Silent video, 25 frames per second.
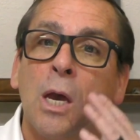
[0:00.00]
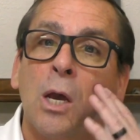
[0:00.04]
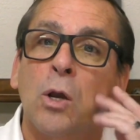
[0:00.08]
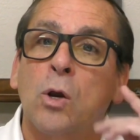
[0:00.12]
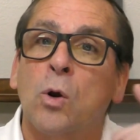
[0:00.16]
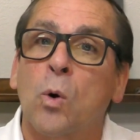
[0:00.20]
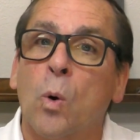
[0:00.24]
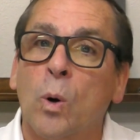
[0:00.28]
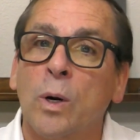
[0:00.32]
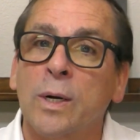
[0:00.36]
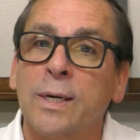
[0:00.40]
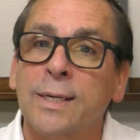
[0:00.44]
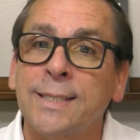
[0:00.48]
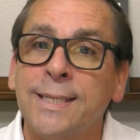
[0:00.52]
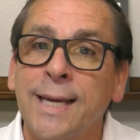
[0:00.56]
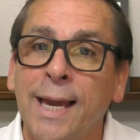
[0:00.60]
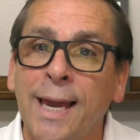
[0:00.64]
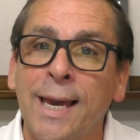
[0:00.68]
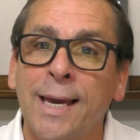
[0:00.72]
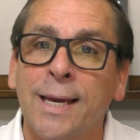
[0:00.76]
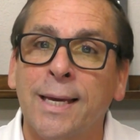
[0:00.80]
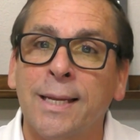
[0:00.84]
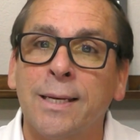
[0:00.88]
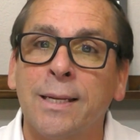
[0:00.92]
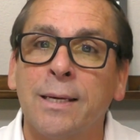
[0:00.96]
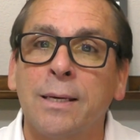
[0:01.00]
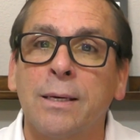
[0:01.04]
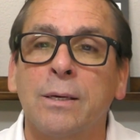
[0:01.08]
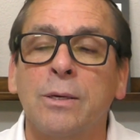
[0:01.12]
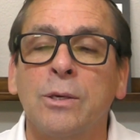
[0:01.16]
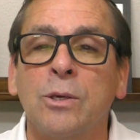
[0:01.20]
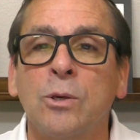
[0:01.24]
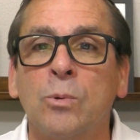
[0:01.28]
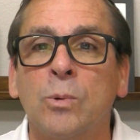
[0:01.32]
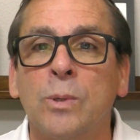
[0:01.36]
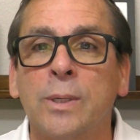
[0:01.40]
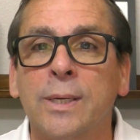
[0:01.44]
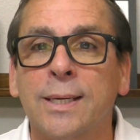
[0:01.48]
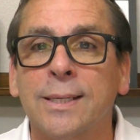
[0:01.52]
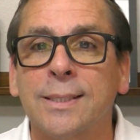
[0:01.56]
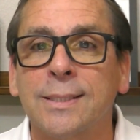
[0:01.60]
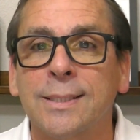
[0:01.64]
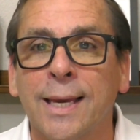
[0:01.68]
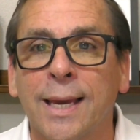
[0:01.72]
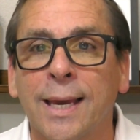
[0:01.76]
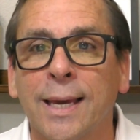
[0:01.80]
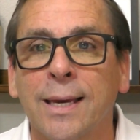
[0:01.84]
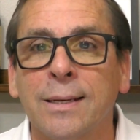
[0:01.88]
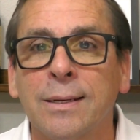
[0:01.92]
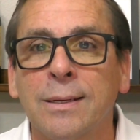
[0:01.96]
CORK10, you will get
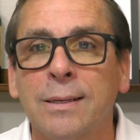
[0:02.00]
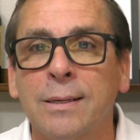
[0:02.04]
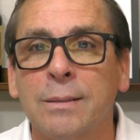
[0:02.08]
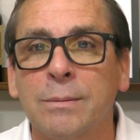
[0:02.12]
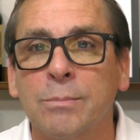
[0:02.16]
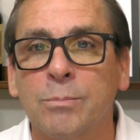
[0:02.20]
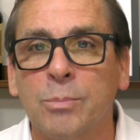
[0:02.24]
10%